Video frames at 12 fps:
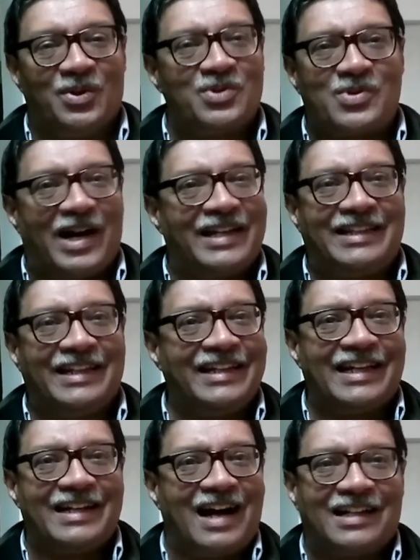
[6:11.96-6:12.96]
So I think
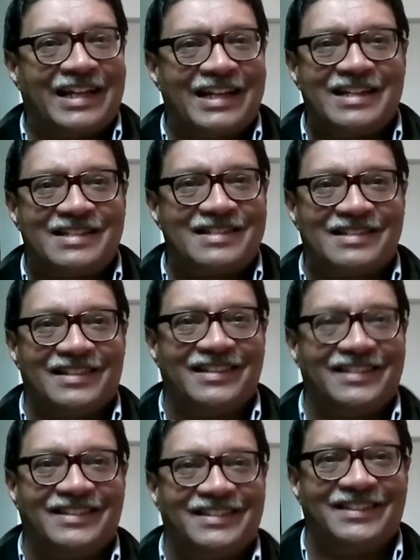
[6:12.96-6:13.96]
in our case,
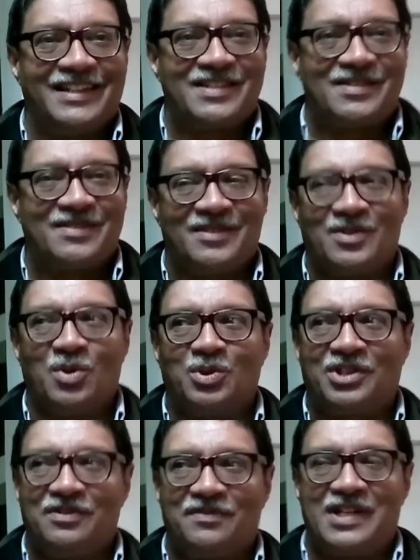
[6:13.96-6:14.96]
this
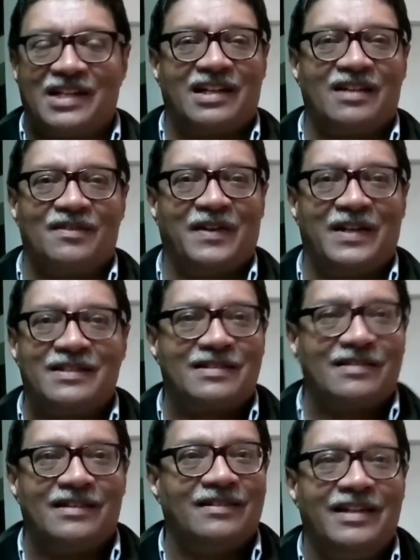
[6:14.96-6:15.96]
notion of taking offense
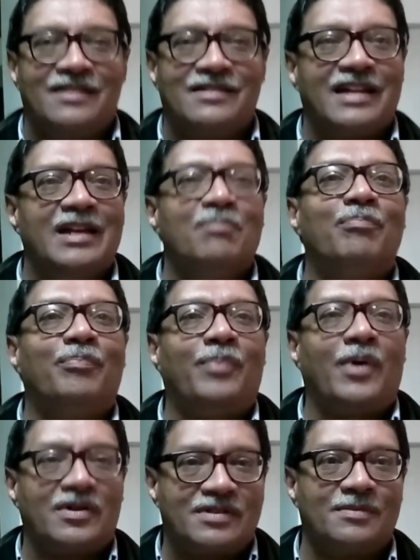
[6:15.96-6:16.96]
is
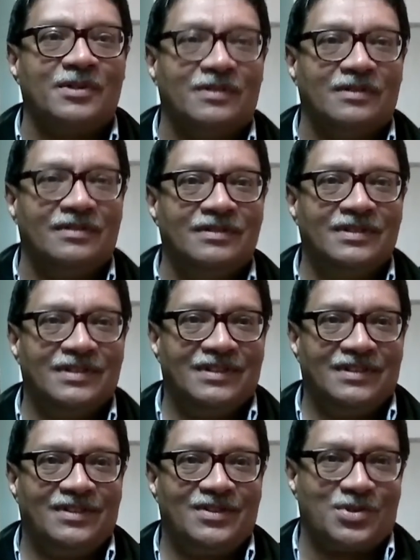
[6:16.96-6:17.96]
impossible
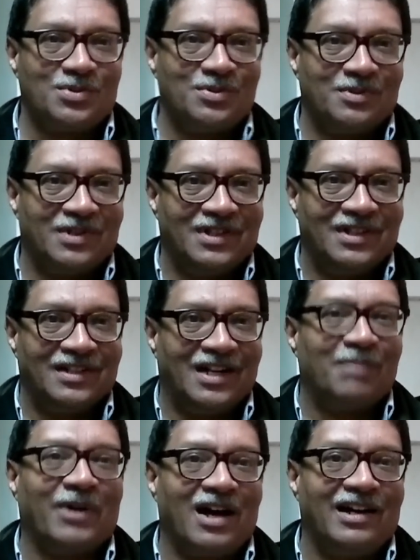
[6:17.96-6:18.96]
to
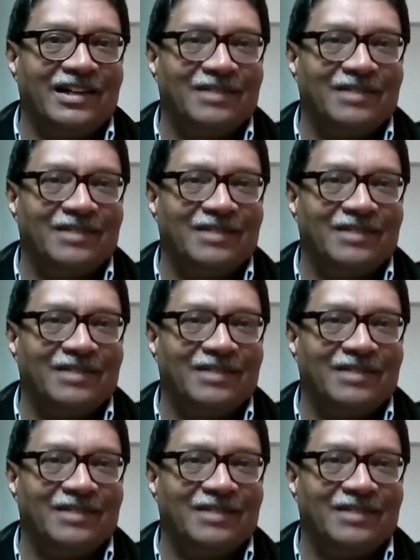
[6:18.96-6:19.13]
apply.